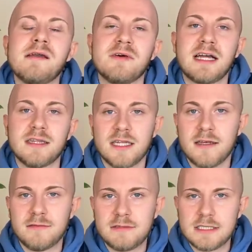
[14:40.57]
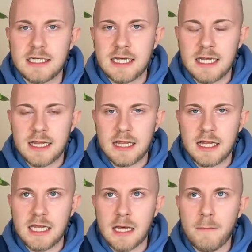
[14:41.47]
when I lived in
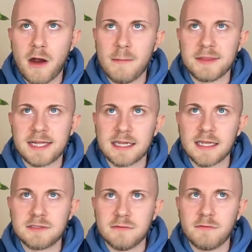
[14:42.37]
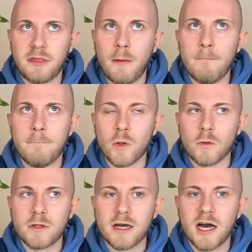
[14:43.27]
the apartment that I lived in for the
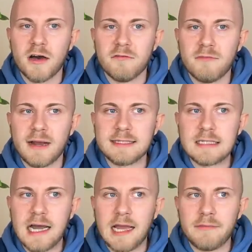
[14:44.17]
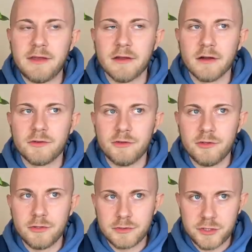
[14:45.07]
bulk of my time here on
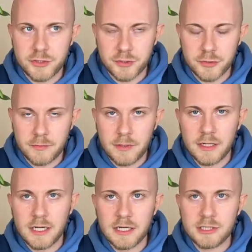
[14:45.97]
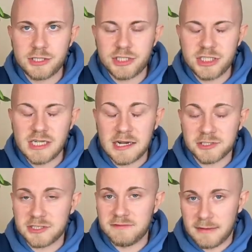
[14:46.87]
YouTube, she
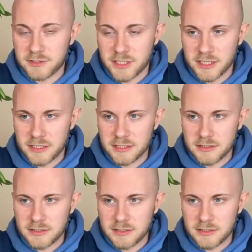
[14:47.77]
actually found her.